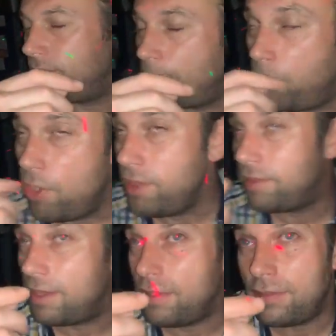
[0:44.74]
The
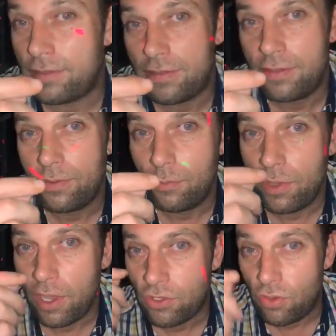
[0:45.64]
point is,
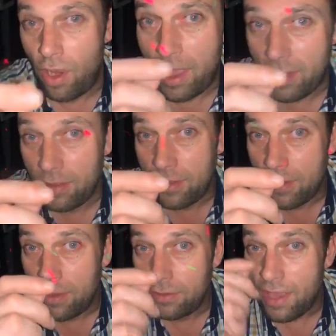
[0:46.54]
we are trying
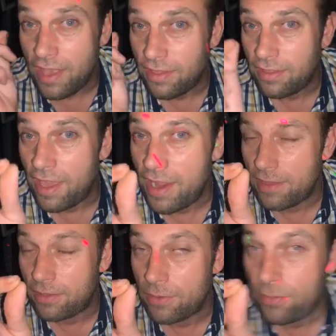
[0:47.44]
to entertain
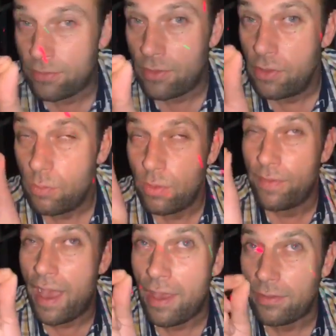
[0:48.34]
ourselves
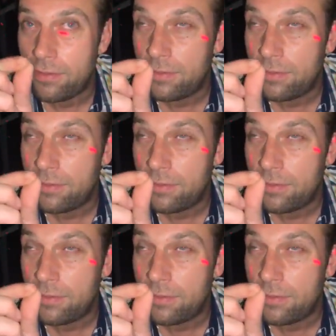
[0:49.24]
without